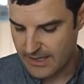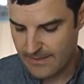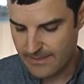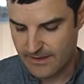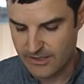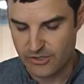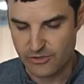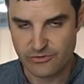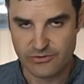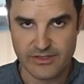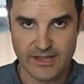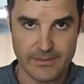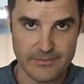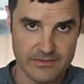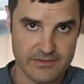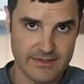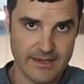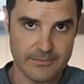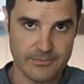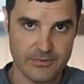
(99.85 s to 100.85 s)
and then your
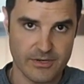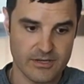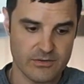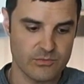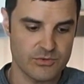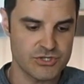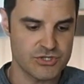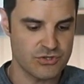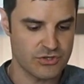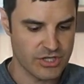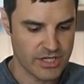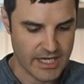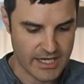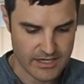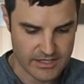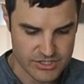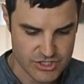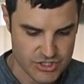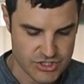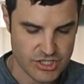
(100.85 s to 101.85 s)
stems separate, which you can
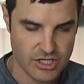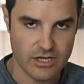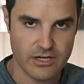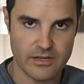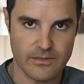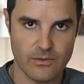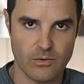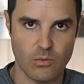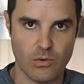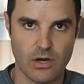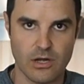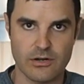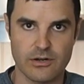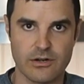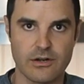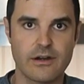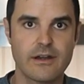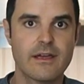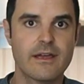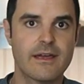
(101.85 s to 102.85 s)
kind of just dunk in the
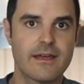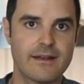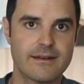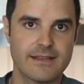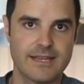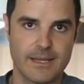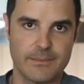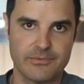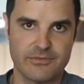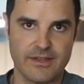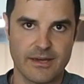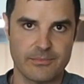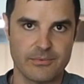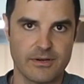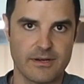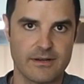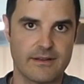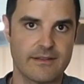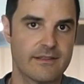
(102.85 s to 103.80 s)
water and keep separate.